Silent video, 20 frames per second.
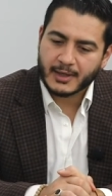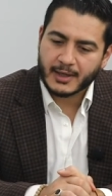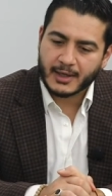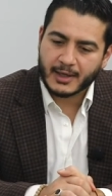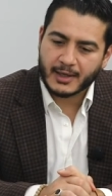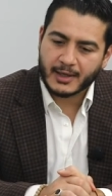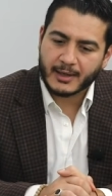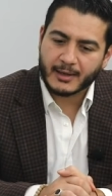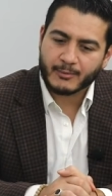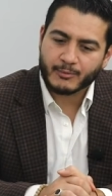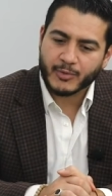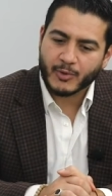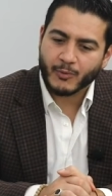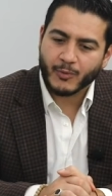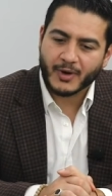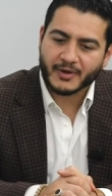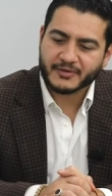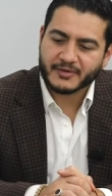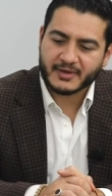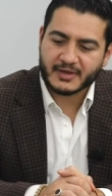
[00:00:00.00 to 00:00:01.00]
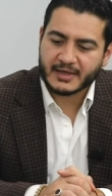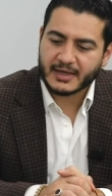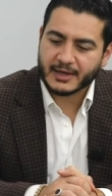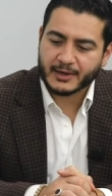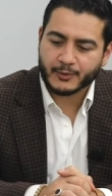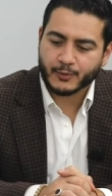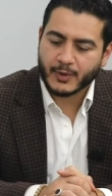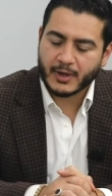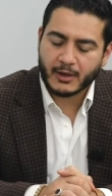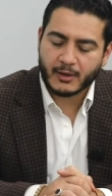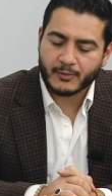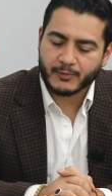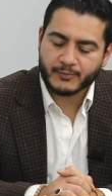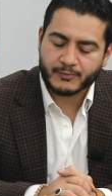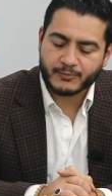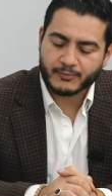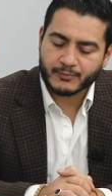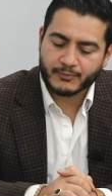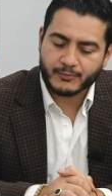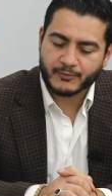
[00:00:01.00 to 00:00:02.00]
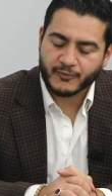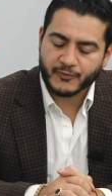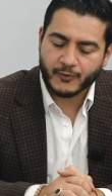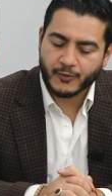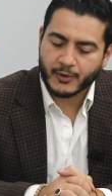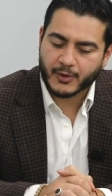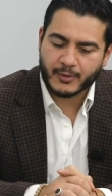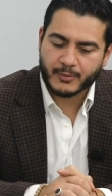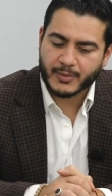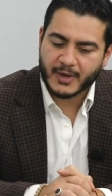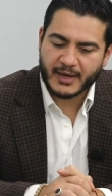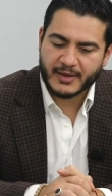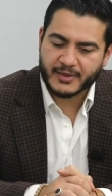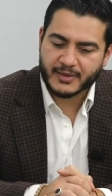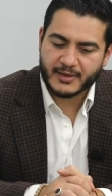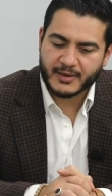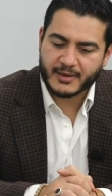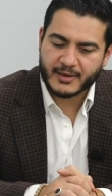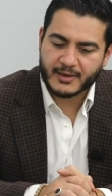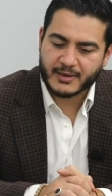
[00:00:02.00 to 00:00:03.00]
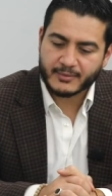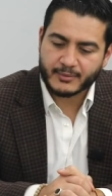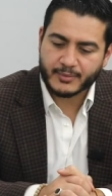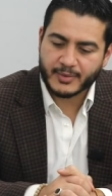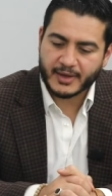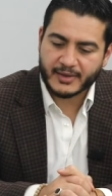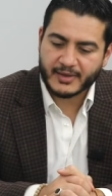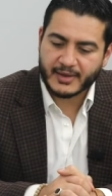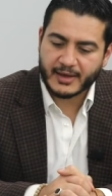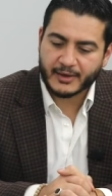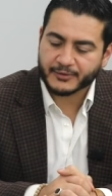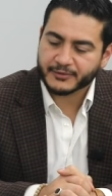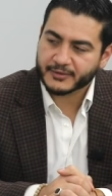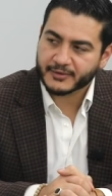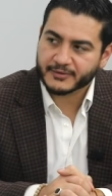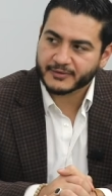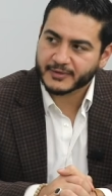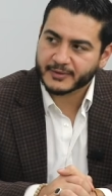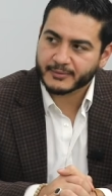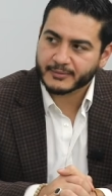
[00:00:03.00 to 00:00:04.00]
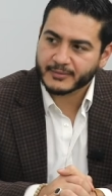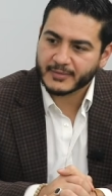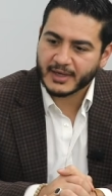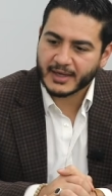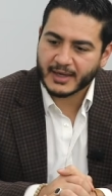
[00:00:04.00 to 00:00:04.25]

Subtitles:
but wasn't cared well for by the health system.